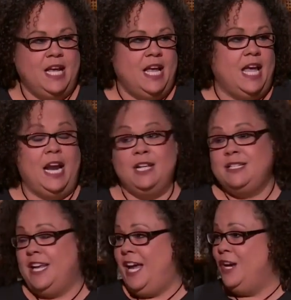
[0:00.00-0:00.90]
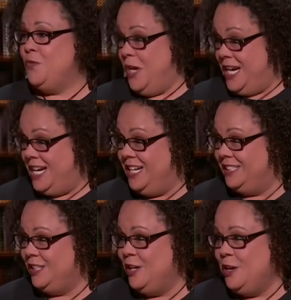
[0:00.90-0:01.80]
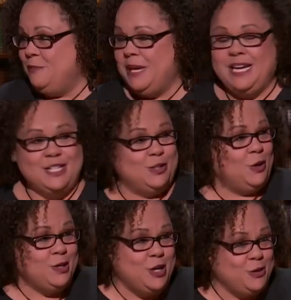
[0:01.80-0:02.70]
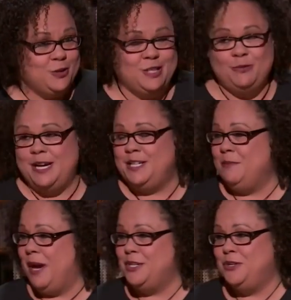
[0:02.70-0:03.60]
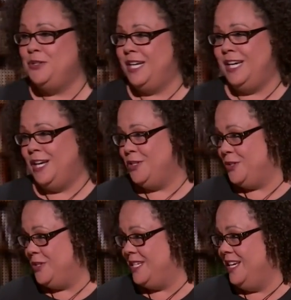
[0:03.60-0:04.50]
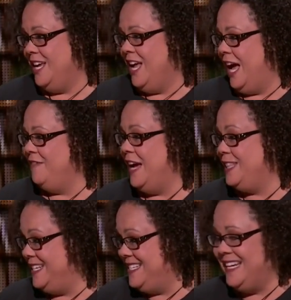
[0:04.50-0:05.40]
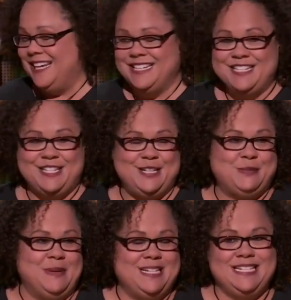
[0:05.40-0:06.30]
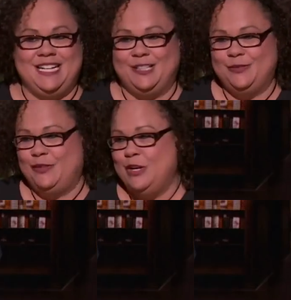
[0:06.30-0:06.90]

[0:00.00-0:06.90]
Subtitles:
and I'll say we, because Lord knows in raising my two teenagers, I've had these tendencies myself,